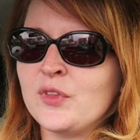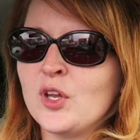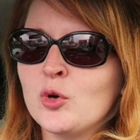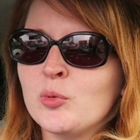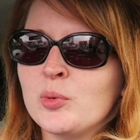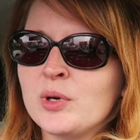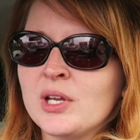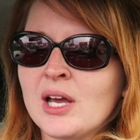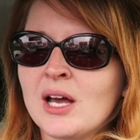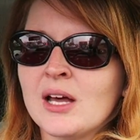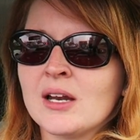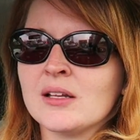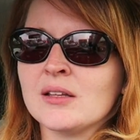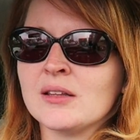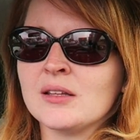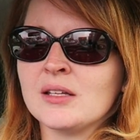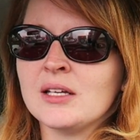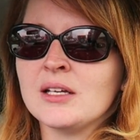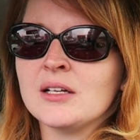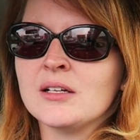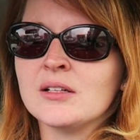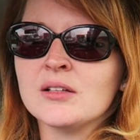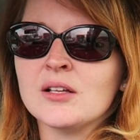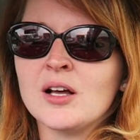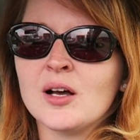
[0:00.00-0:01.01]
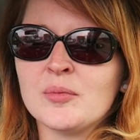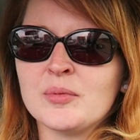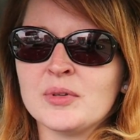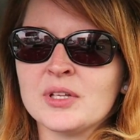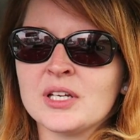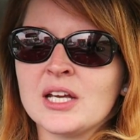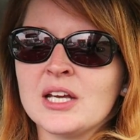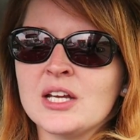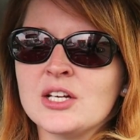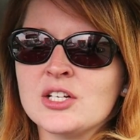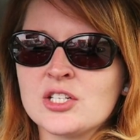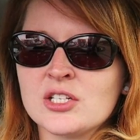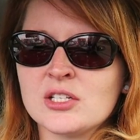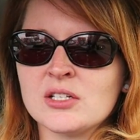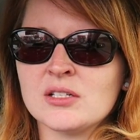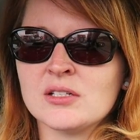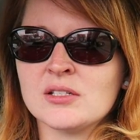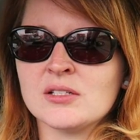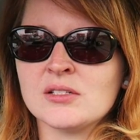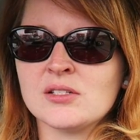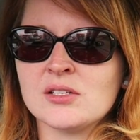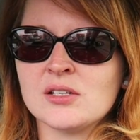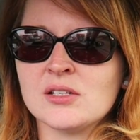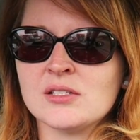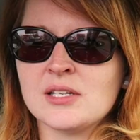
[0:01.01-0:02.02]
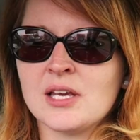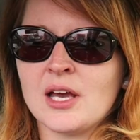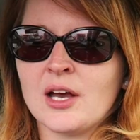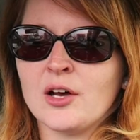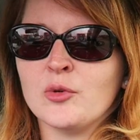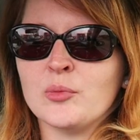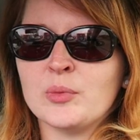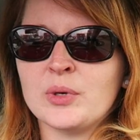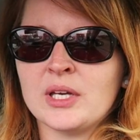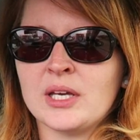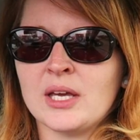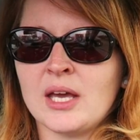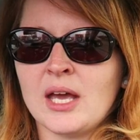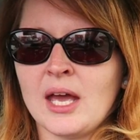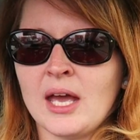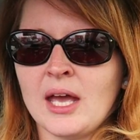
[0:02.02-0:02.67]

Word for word: nobody had a legal obligation to tell me,